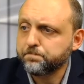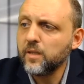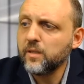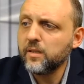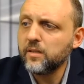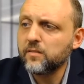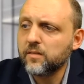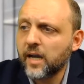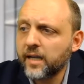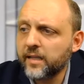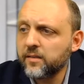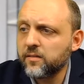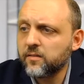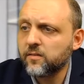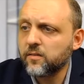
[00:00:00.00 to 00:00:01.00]
These
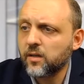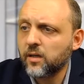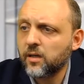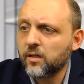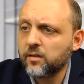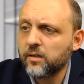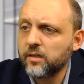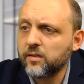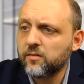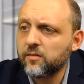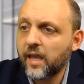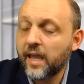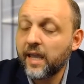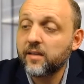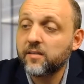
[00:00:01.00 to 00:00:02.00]

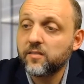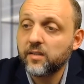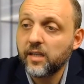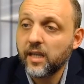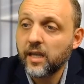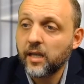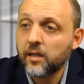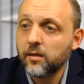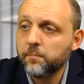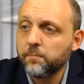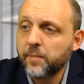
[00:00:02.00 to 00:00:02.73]
ASCA